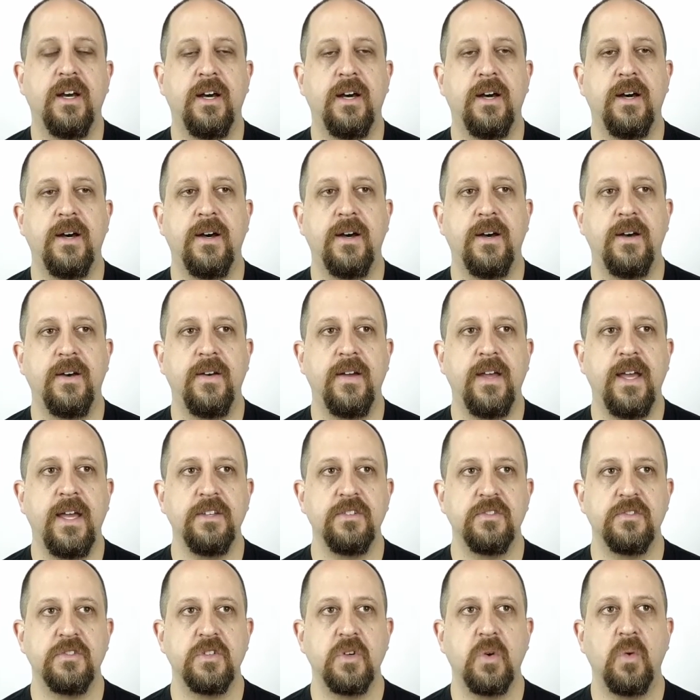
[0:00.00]

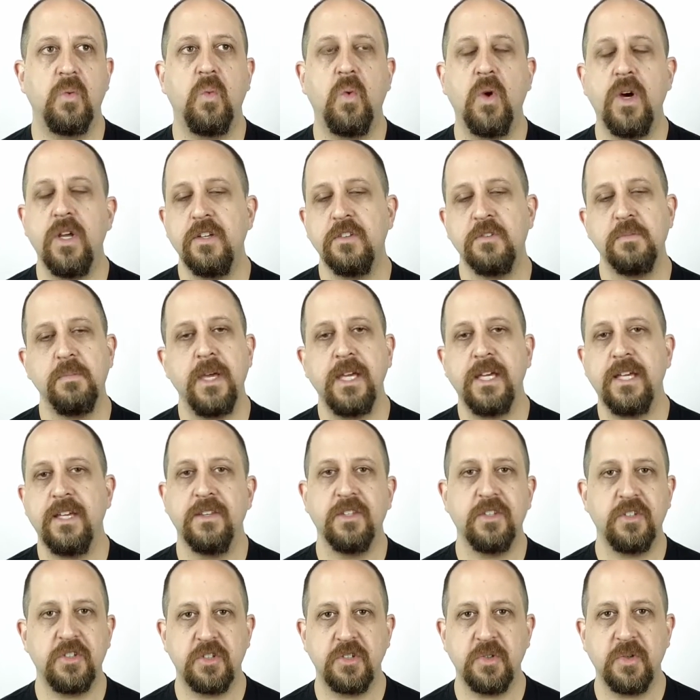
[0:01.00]
So what is
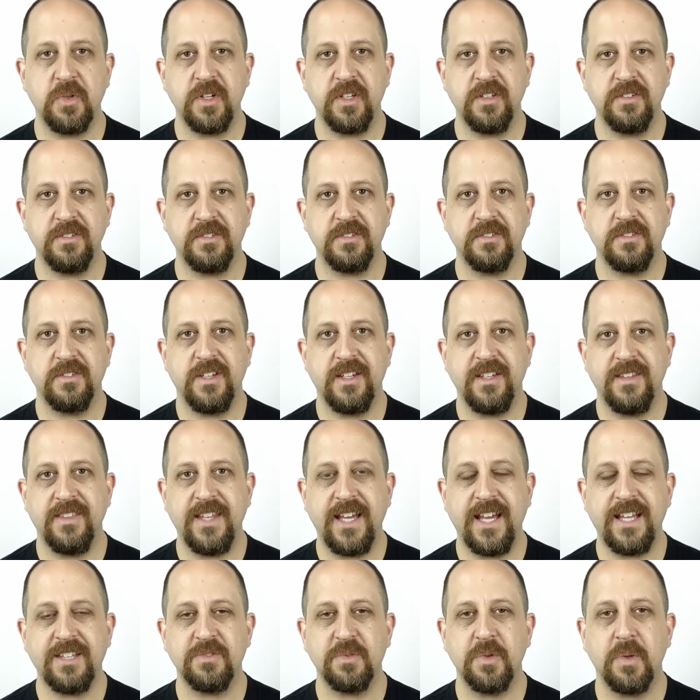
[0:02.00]
making the choice? And
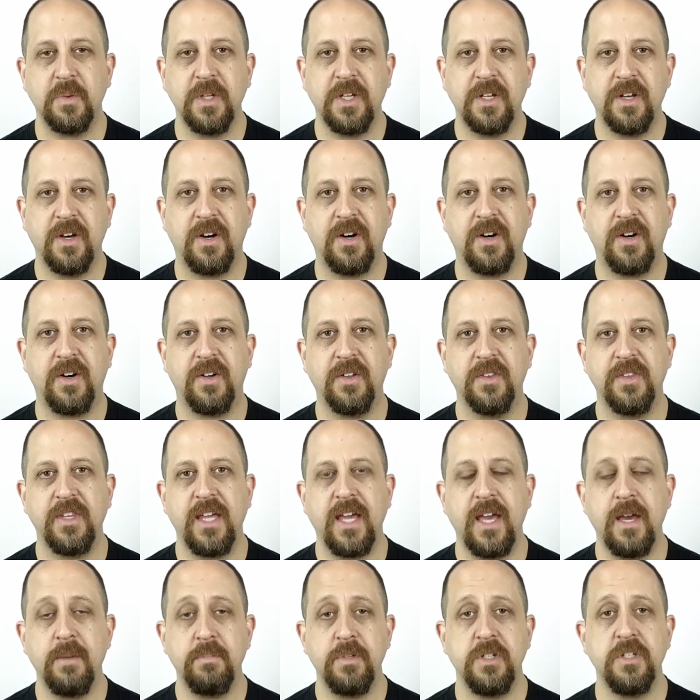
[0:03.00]
that's what we call
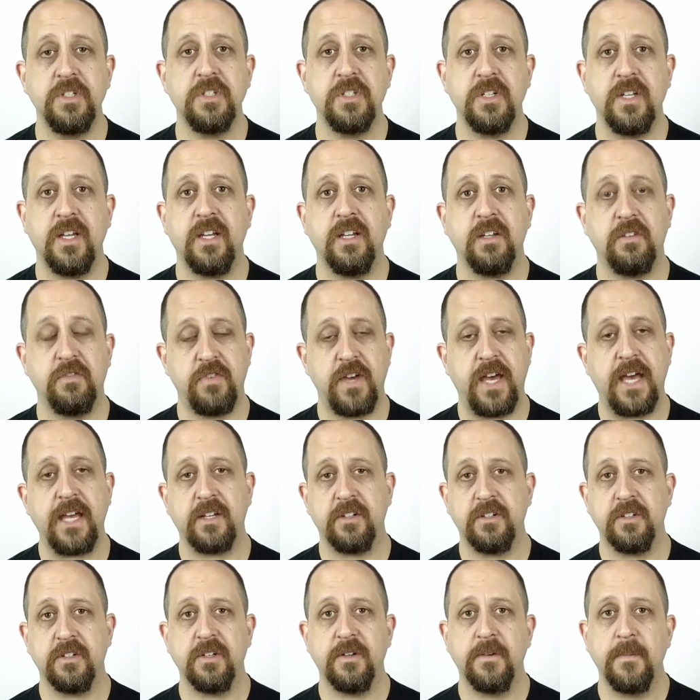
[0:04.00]
the epigenetic
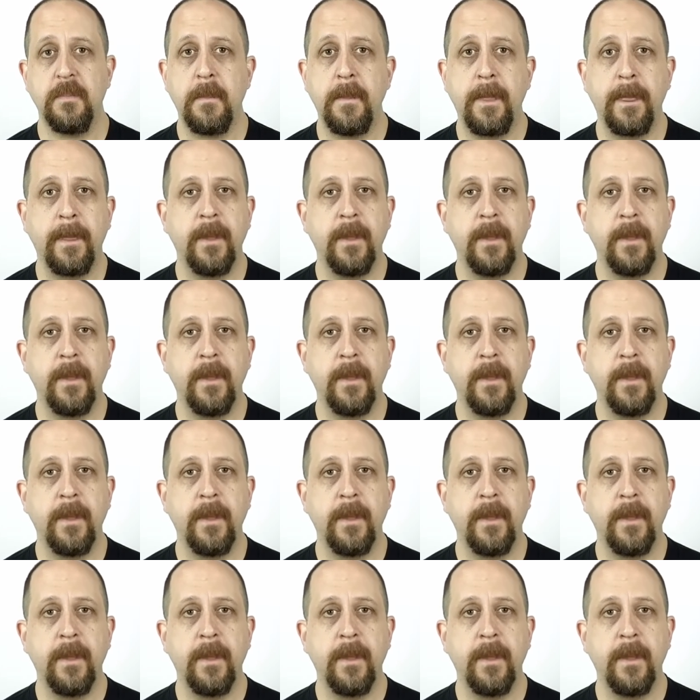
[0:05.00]
factor.